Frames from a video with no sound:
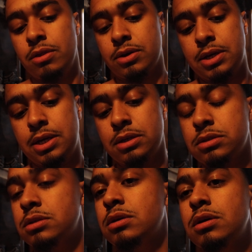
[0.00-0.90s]
they're
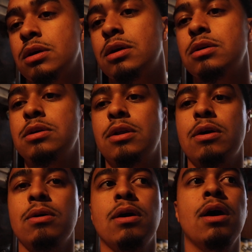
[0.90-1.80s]
kings,
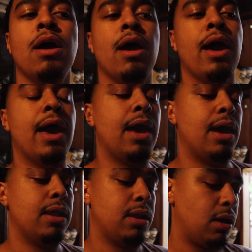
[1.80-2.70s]

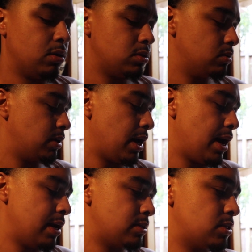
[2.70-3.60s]
and I also
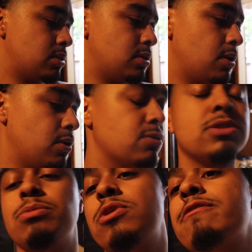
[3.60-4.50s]
got
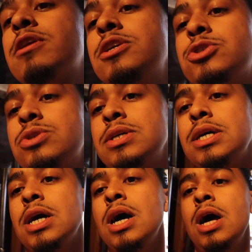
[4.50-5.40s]
some rough
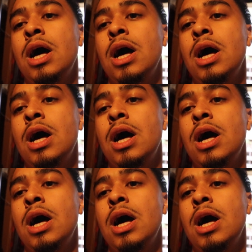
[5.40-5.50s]
country